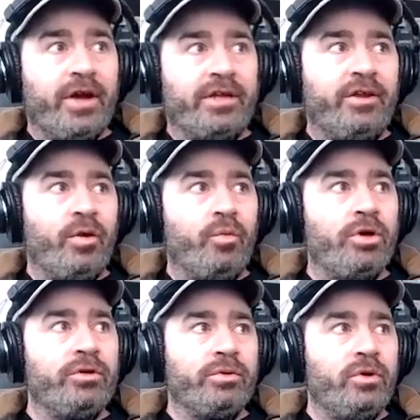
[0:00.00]
don't know
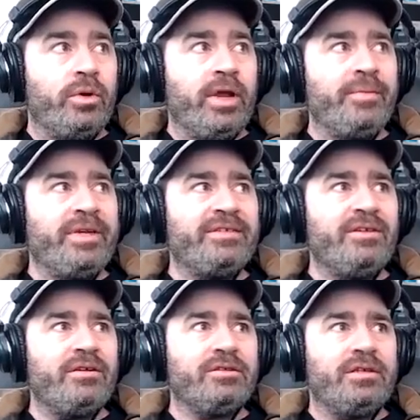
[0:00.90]
what you would call it. I mean, it's
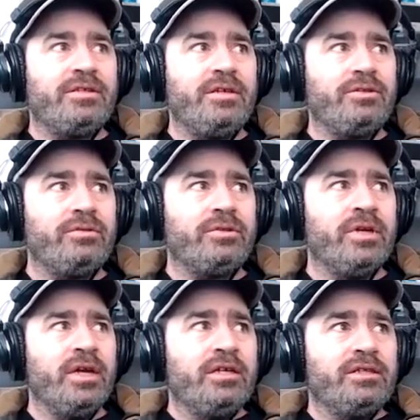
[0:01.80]
not sort of
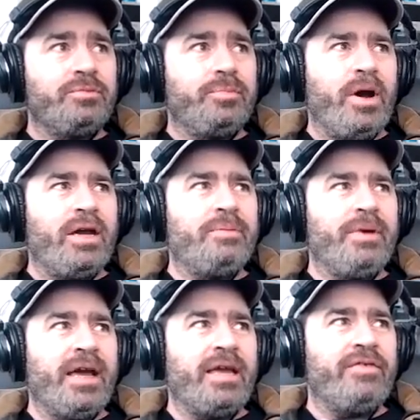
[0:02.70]
spy
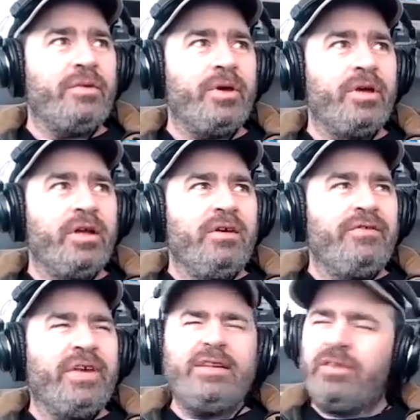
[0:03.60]
behavior, but
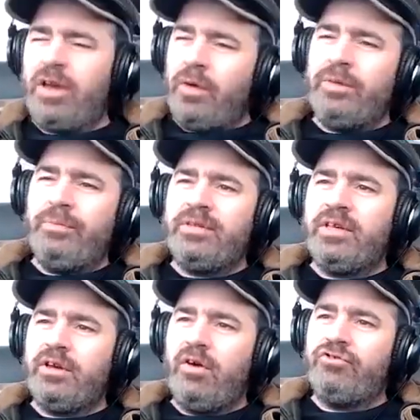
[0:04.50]
things going
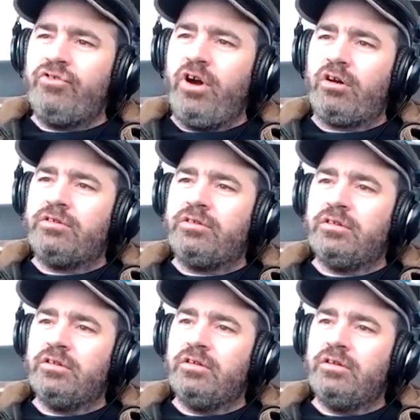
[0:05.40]
missing off trucks,
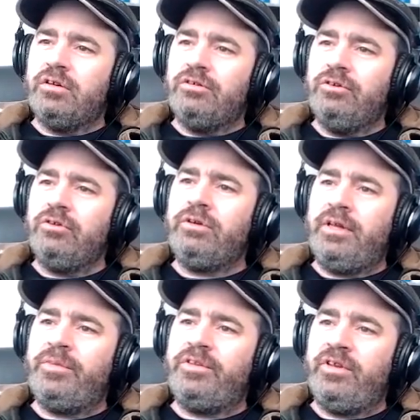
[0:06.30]

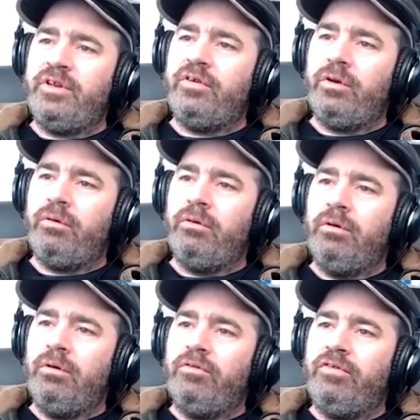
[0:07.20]
nuclear material,
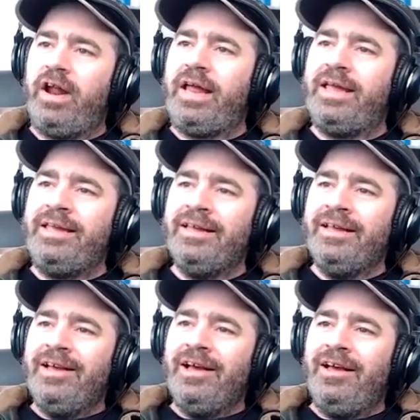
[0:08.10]
right?
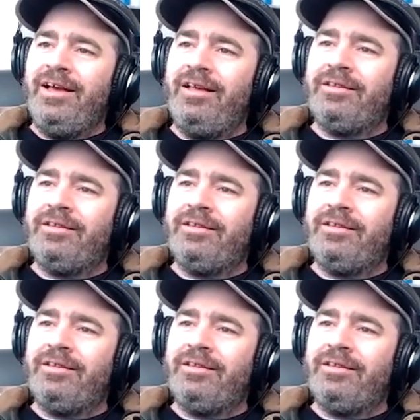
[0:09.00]
And